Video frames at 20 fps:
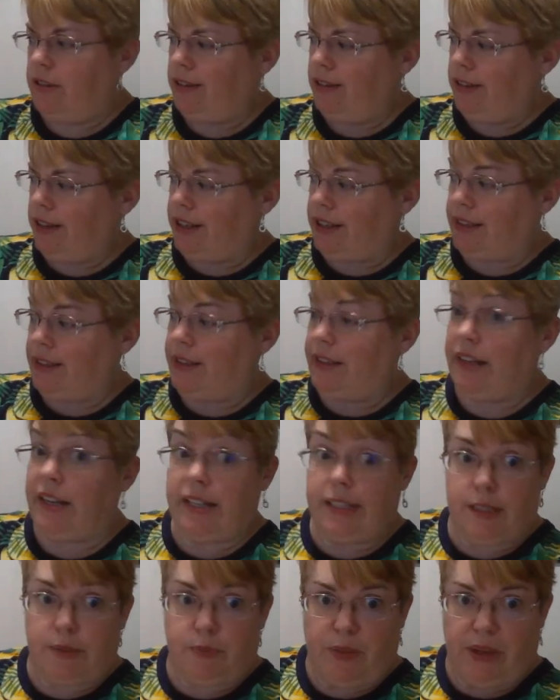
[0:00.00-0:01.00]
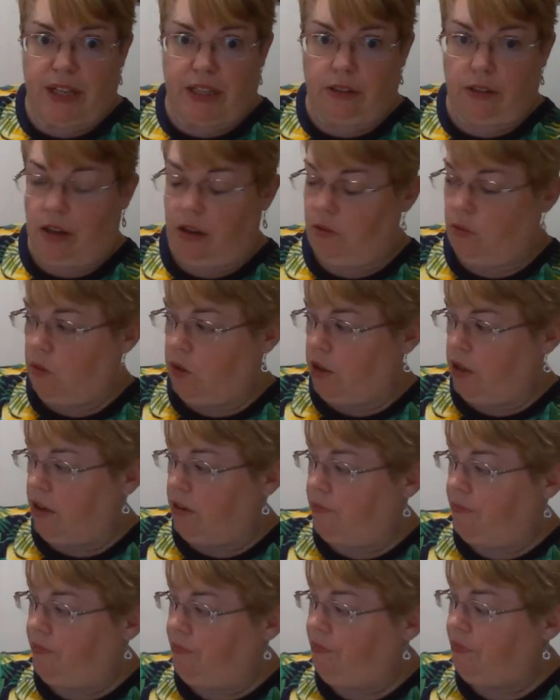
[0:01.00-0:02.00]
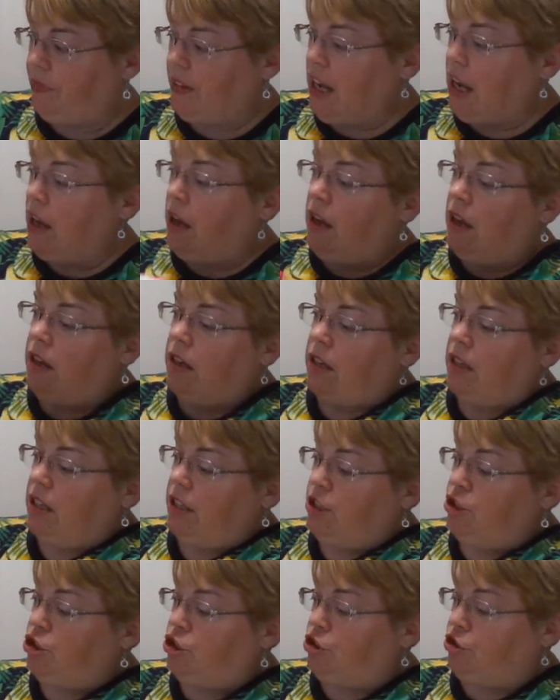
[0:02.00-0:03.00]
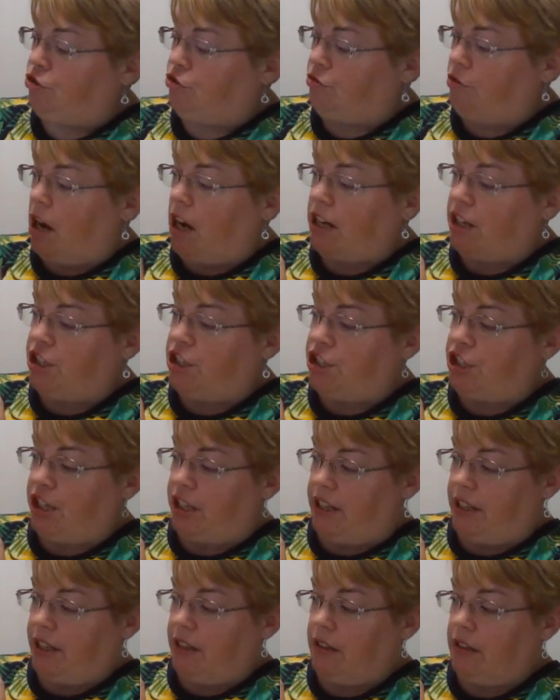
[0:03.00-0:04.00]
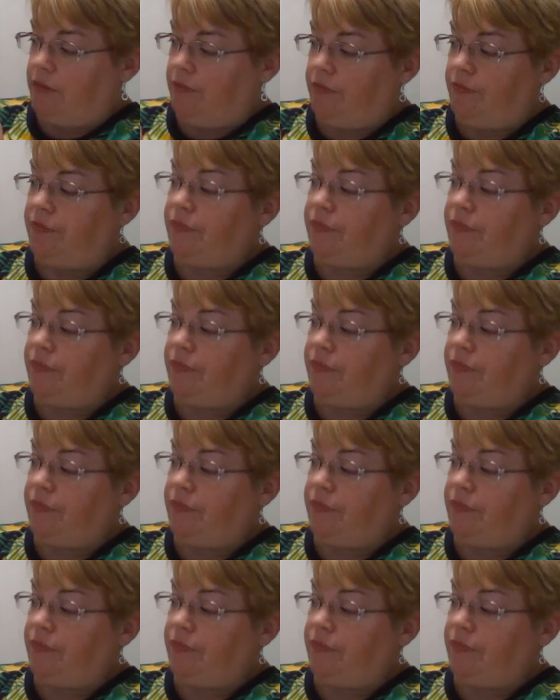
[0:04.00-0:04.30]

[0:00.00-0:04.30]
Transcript: Look at this big long word. Construction.